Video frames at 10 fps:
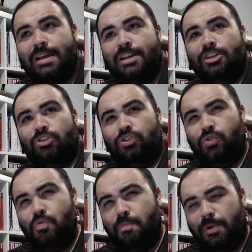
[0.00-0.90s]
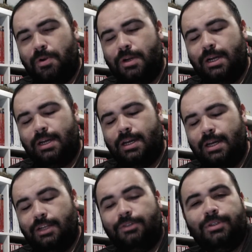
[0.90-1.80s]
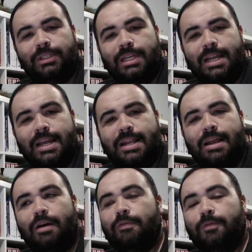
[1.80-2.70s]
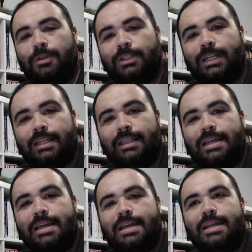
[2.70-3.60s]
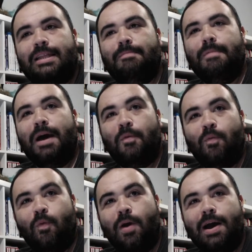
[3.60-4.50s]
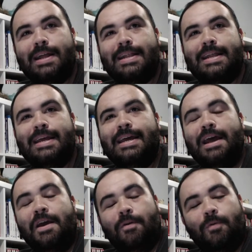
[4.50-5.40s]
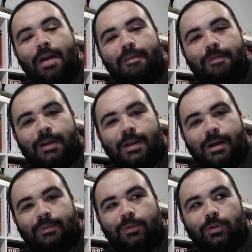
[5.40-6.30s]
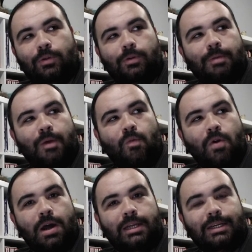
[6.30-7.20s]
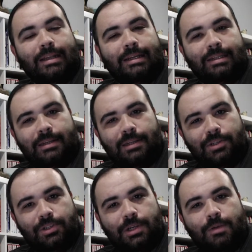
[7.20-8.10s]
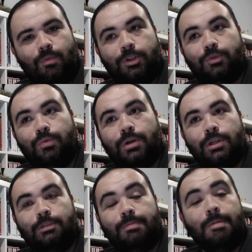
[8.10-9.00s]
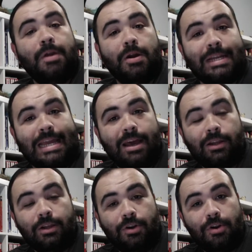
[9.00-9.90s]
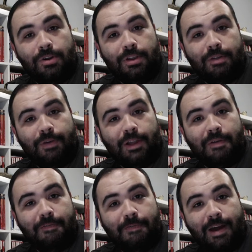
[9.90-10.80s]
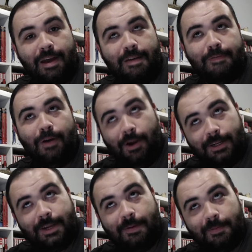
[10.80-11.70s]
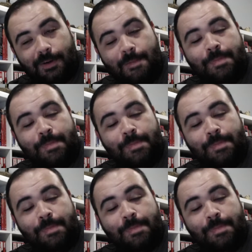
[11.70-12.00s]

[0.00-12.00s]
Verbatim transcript: super interested in. Unfortunately, my one graphic novel, or my one collected edition, which was BPRD Hell on Earth Volume 5 hardcover,